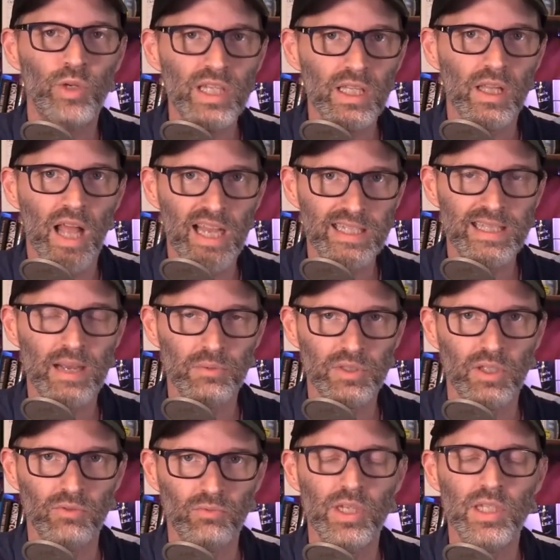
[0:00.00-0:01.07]
realized that
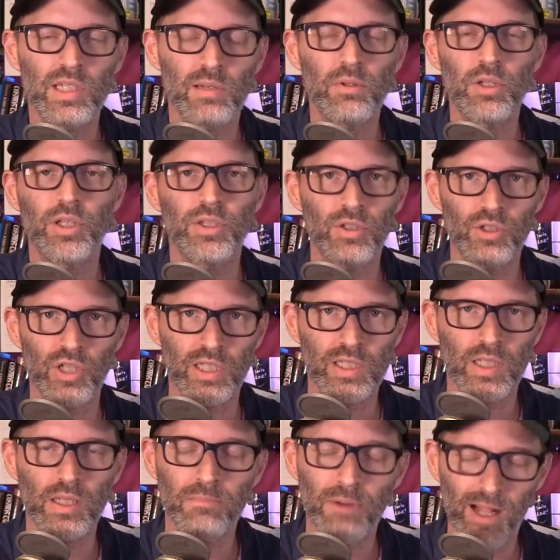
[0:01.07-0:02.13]
was unreasonable, and they're
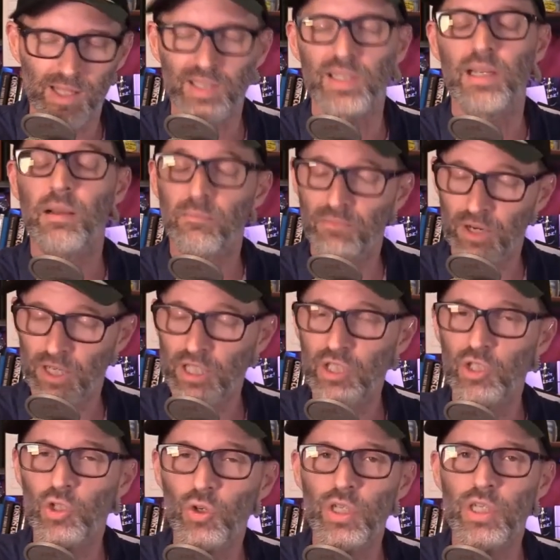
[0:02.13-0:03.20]
adjusting the policy. Very
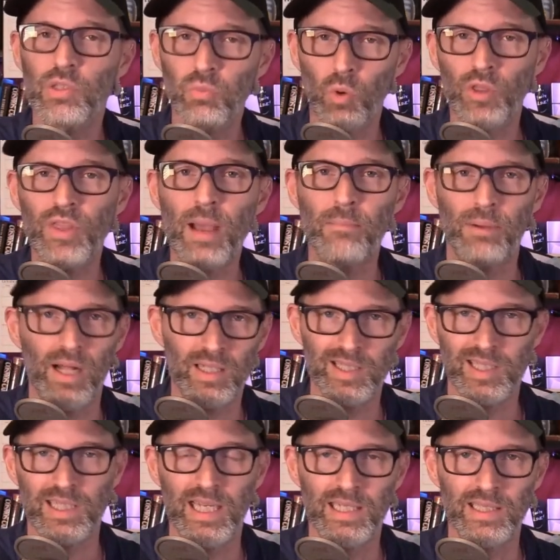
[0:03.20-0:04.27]
curious what that
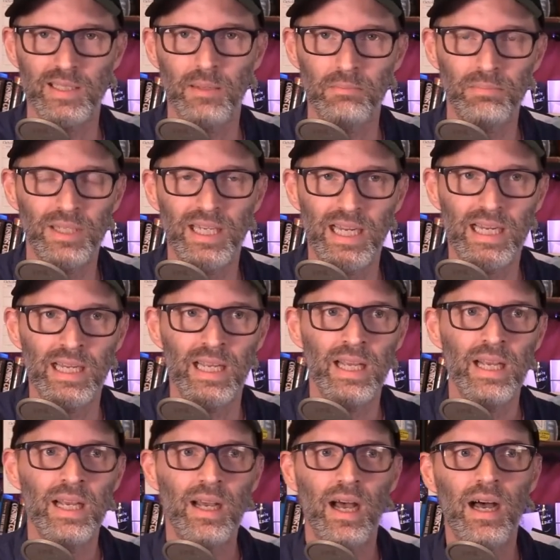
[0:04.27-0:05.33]
policy ends up being.
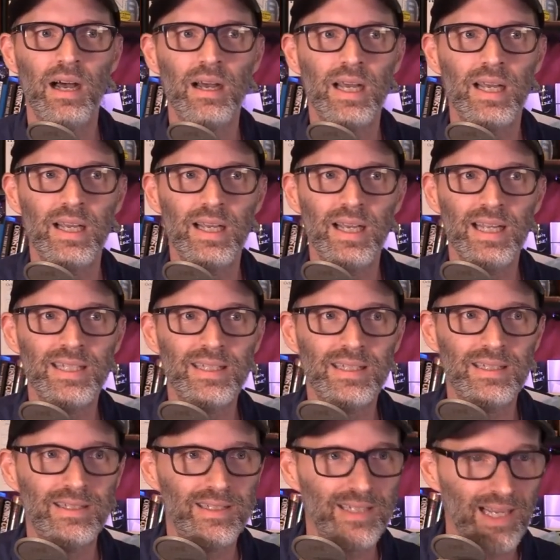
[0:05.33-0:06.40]
Uh,
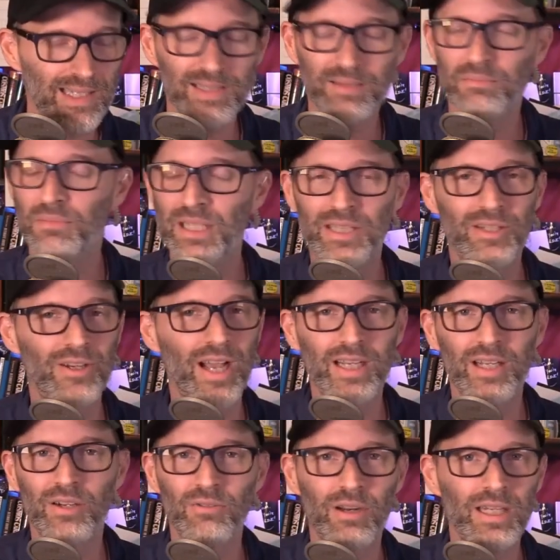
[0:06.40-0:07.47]
doesn't mean they're
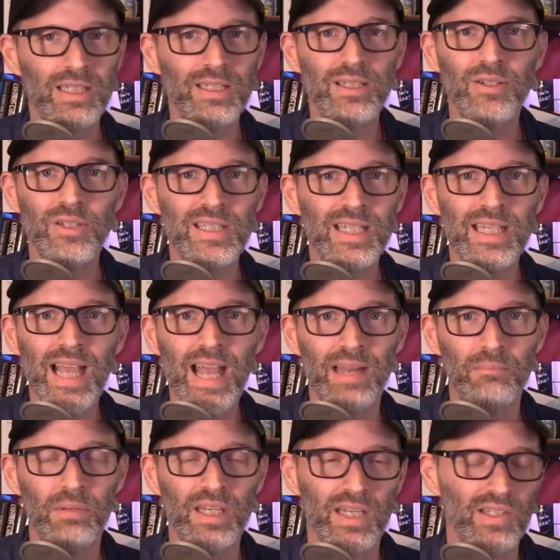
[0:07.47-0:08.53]
not going to run into this
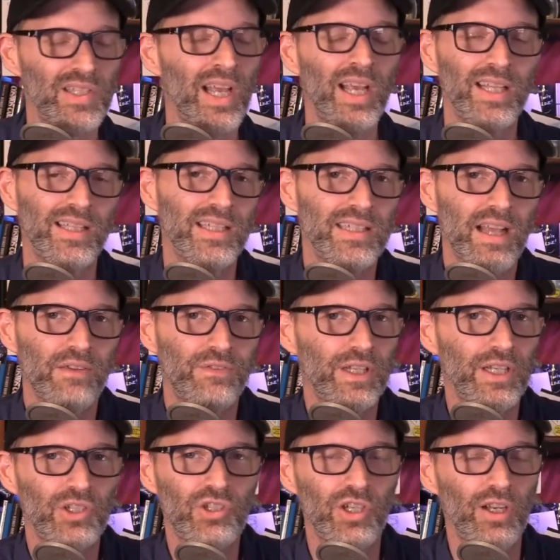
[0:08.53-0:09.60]
again because the
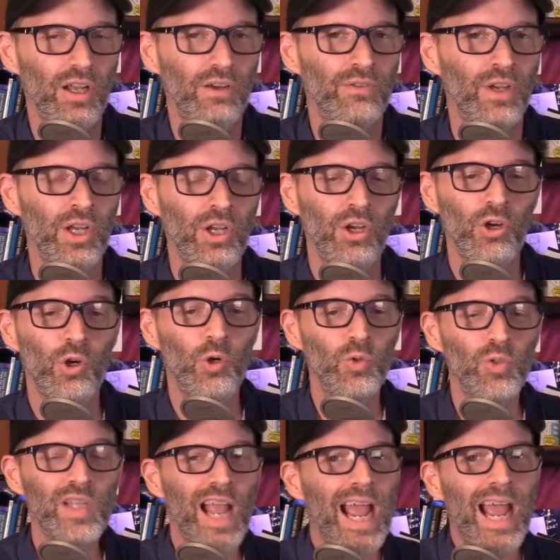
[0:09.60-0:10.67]
definition of
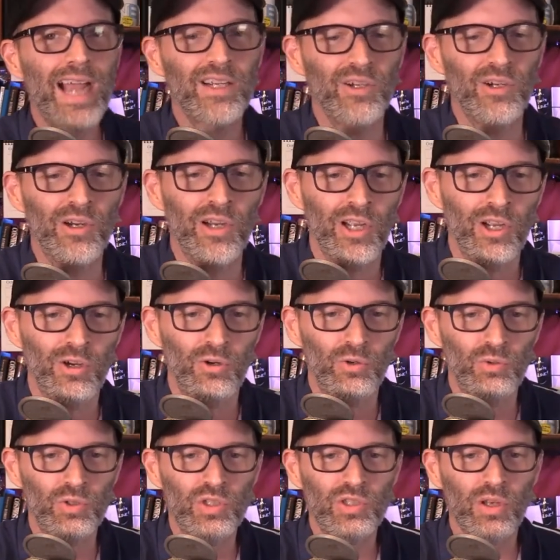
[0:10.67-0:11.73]
who's a hacker
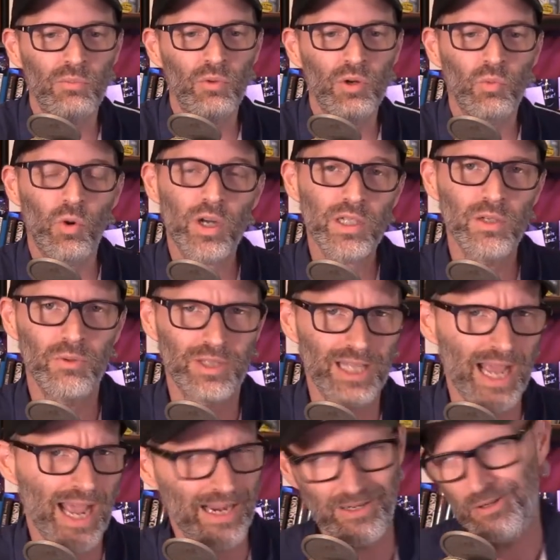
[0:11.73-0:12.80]
who's someone working with
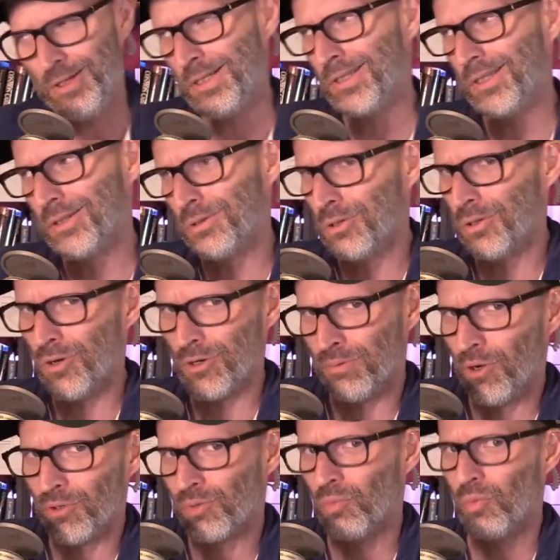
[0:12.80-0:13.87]
the hacker isn't the new york
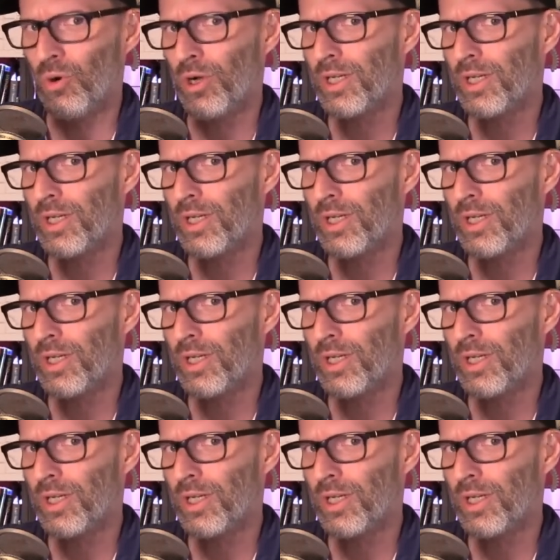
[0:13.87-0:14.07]
post